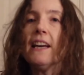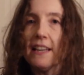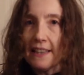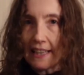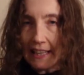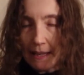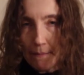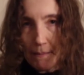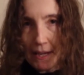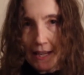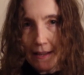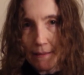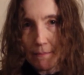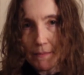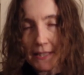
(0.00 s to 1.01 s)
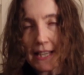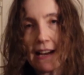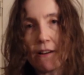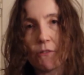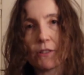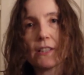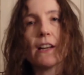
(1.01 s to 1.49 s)
They kept my hems
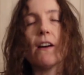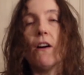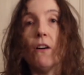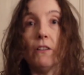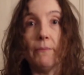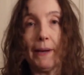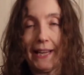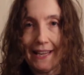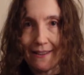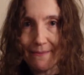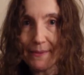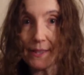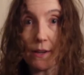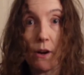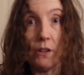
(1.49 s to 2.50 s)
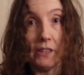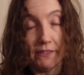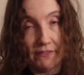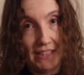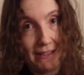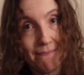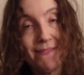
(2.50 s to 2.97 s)
out, all my hems, all
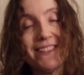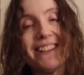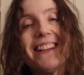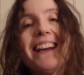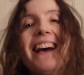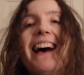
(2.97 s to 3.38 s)
of them,